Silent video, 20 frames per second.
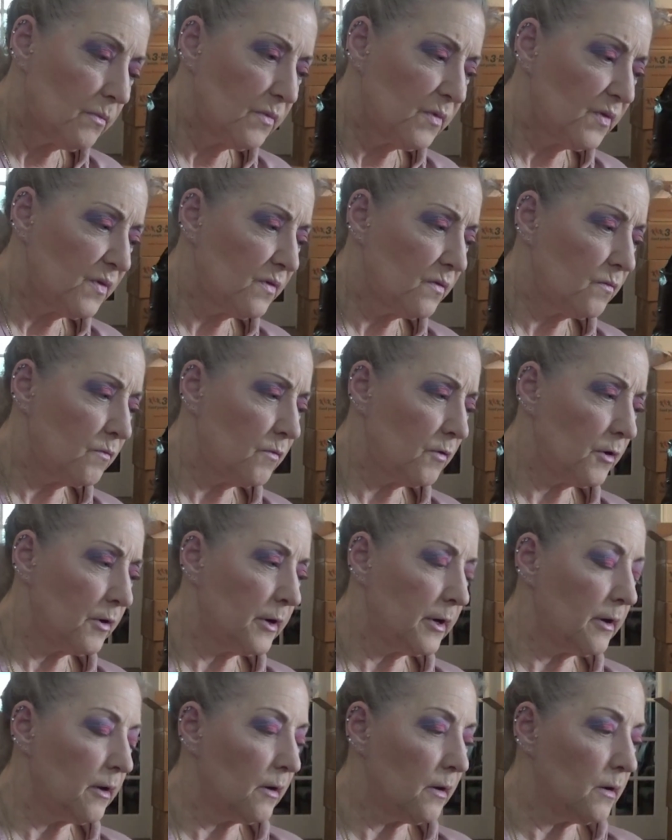This is
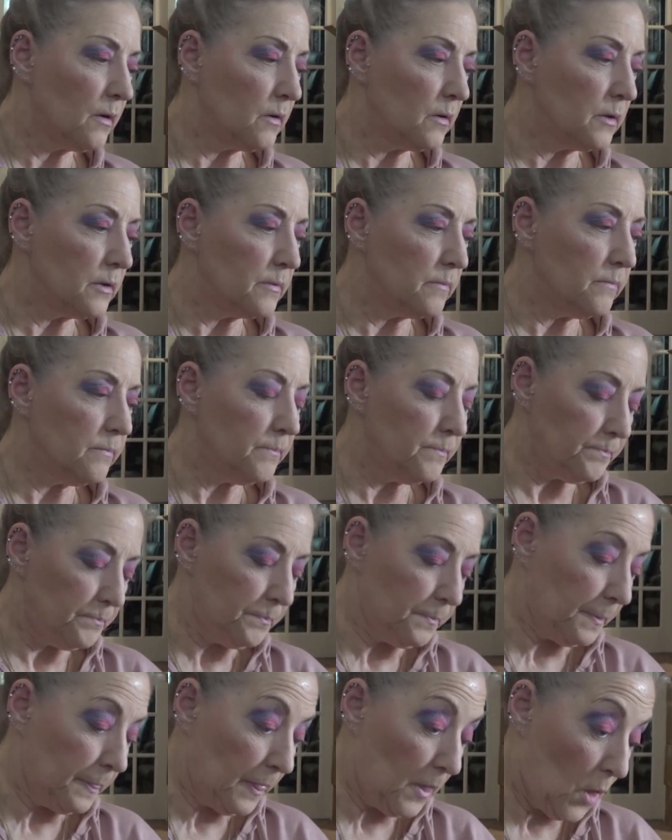very odd.
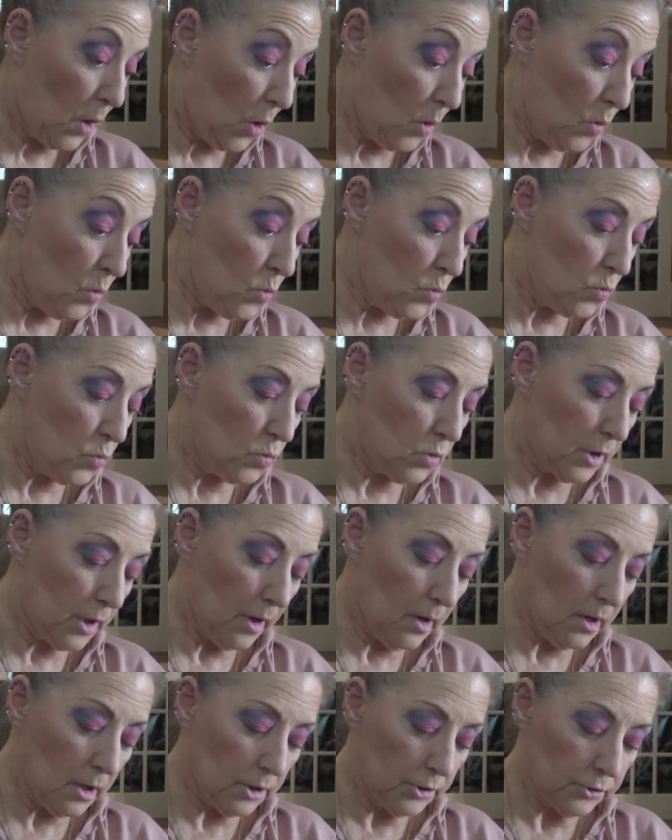Oh
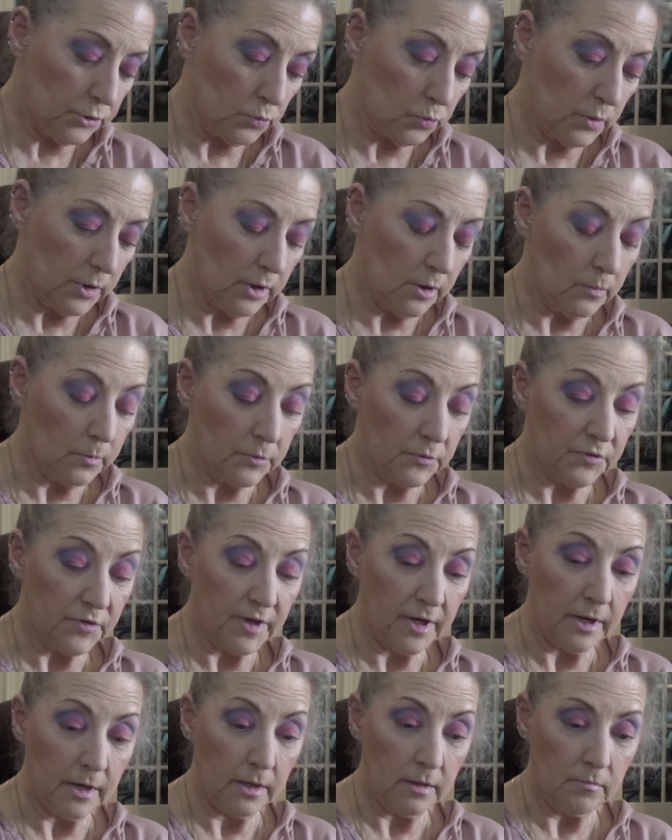gosh, we almost
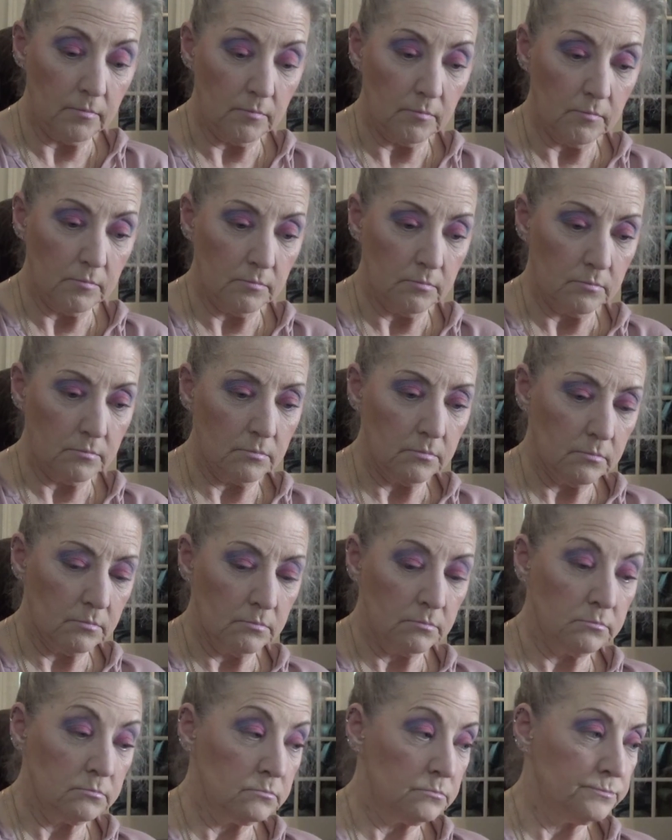had
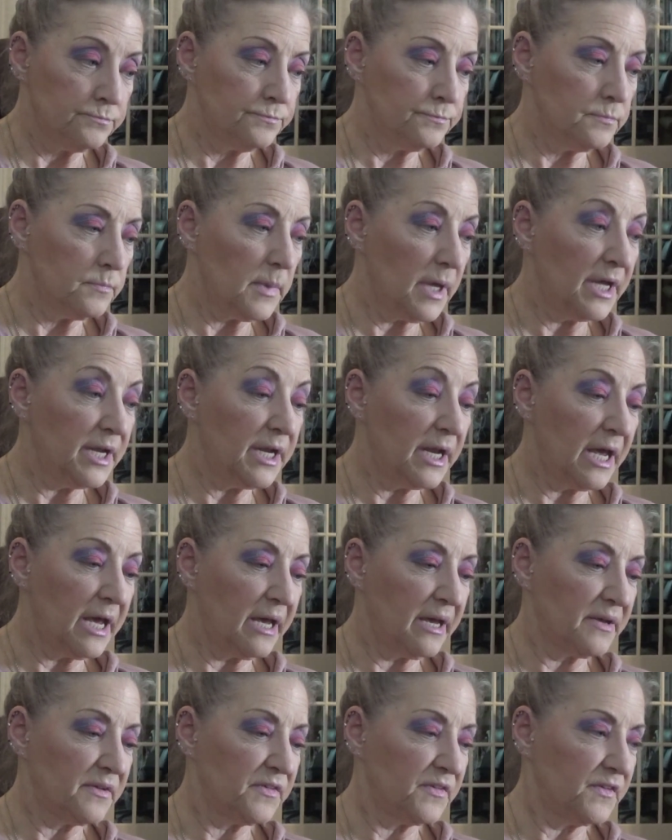an
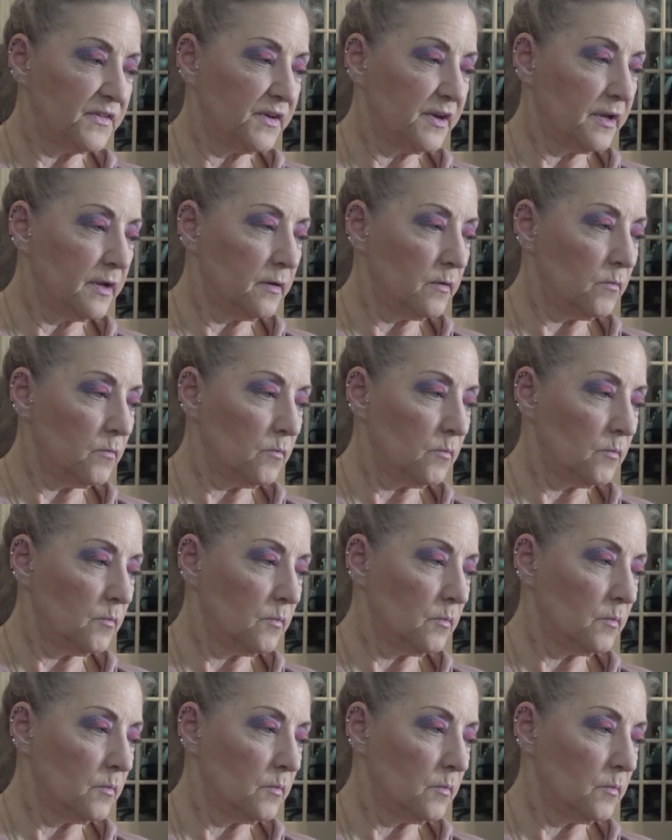accident.